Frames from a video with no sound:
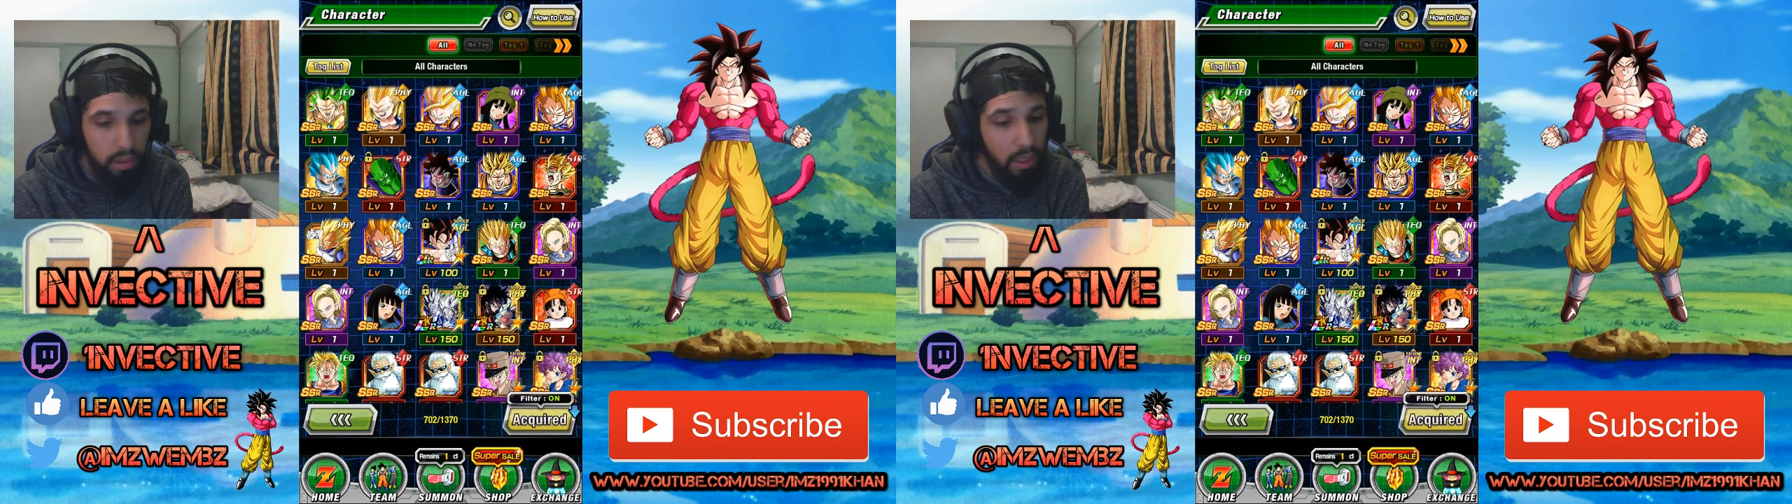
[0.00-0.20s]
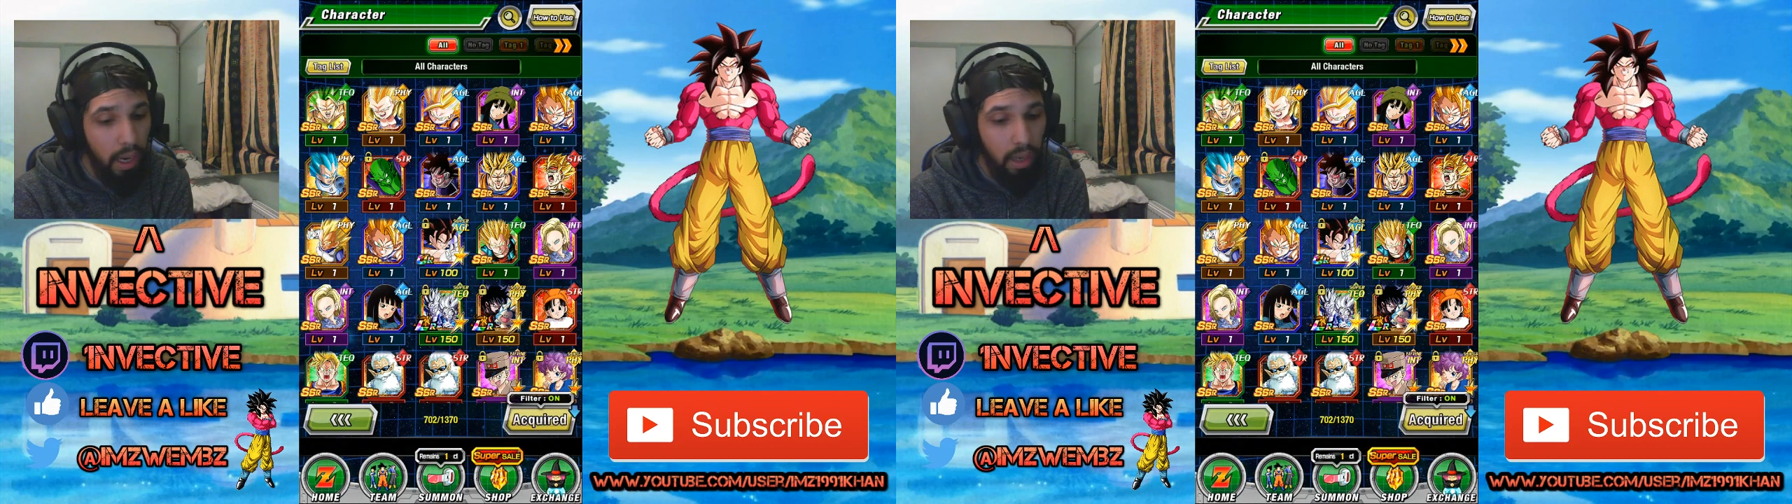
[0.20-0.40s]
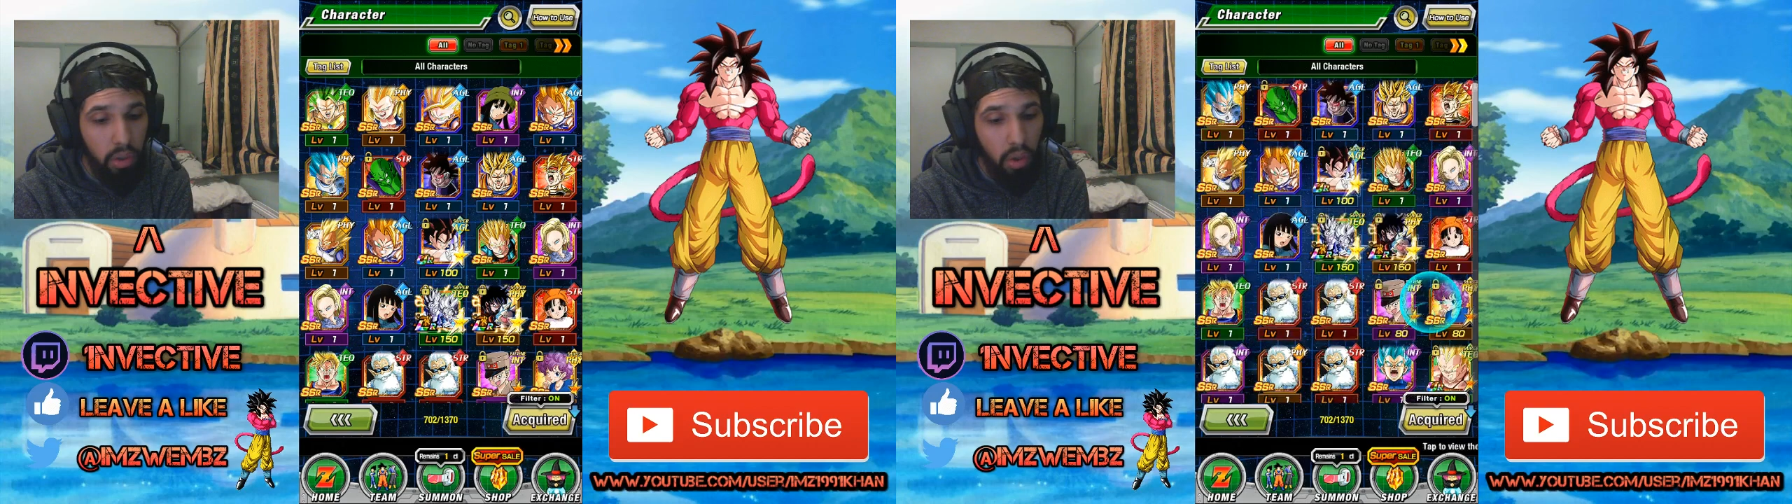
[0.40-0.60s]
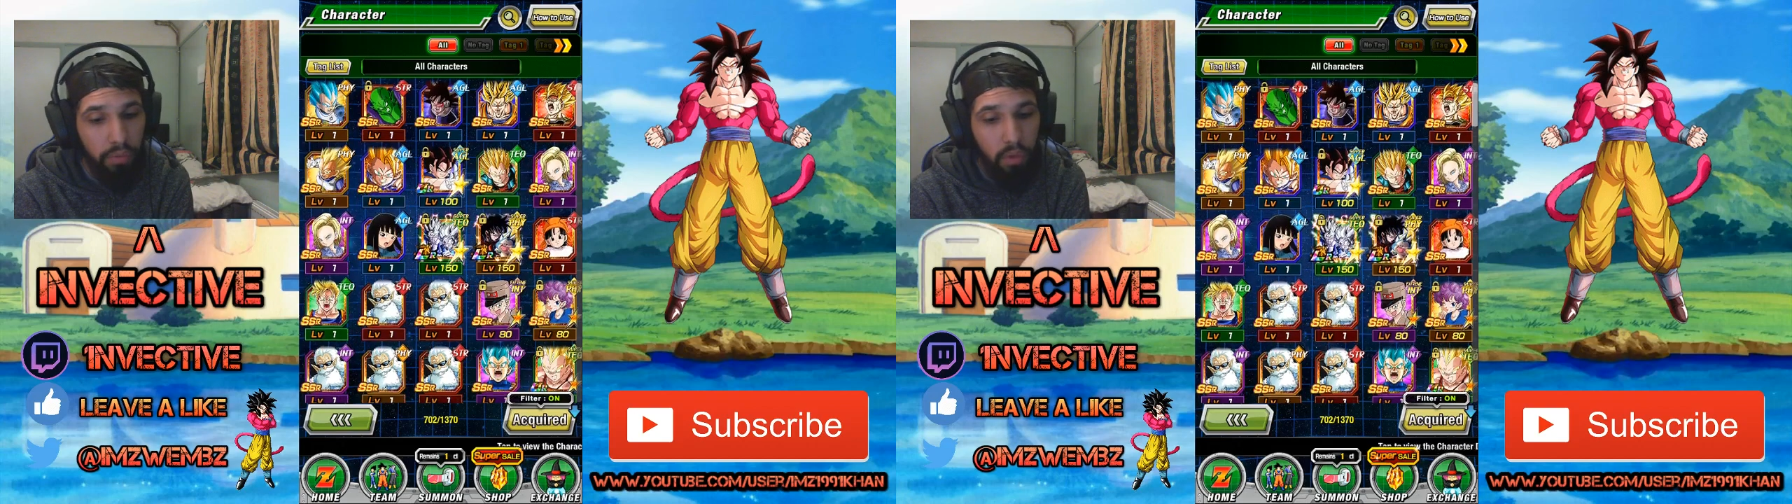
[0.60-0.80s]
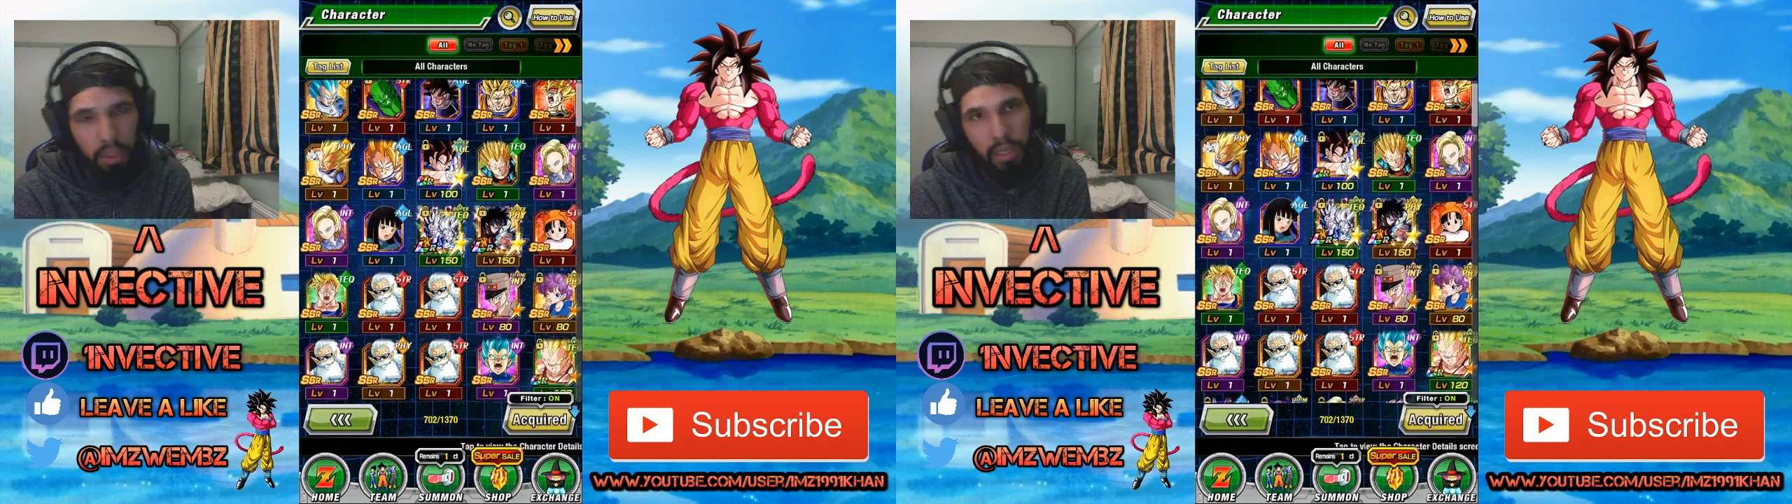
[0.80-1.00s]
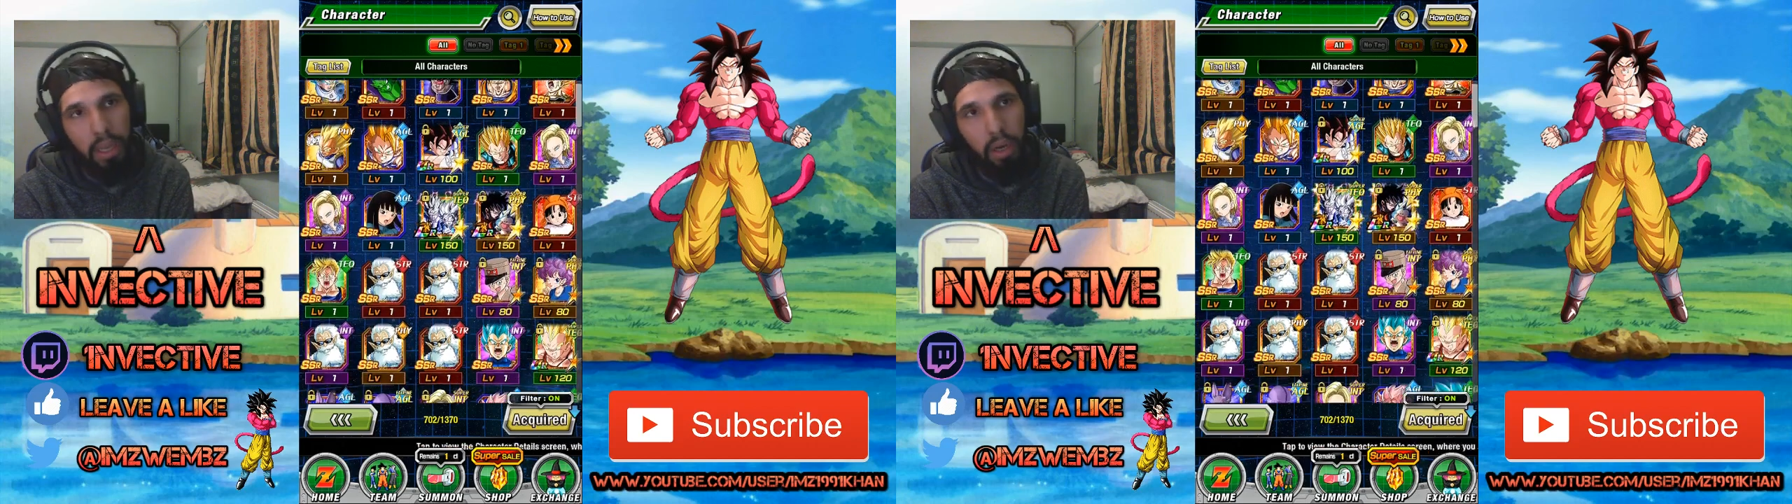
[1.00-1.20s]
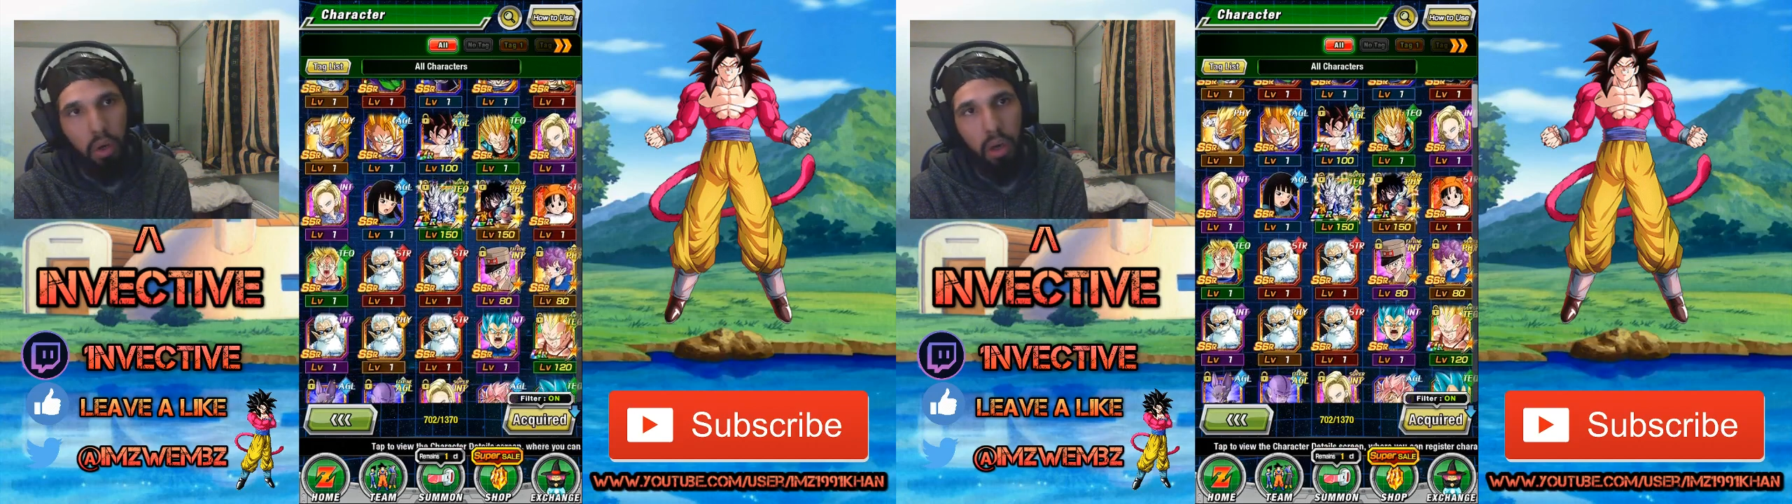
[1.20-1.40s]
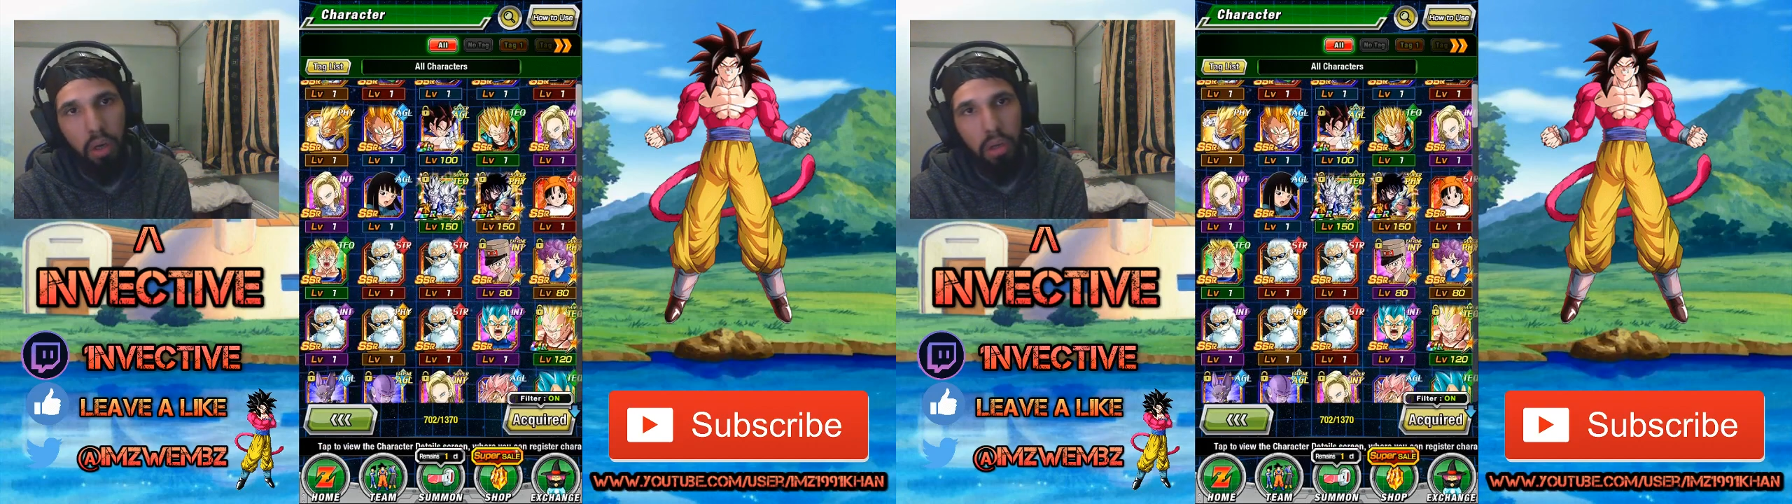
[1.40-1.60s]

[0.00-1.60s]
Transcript: Yeah, I know I've got the LR,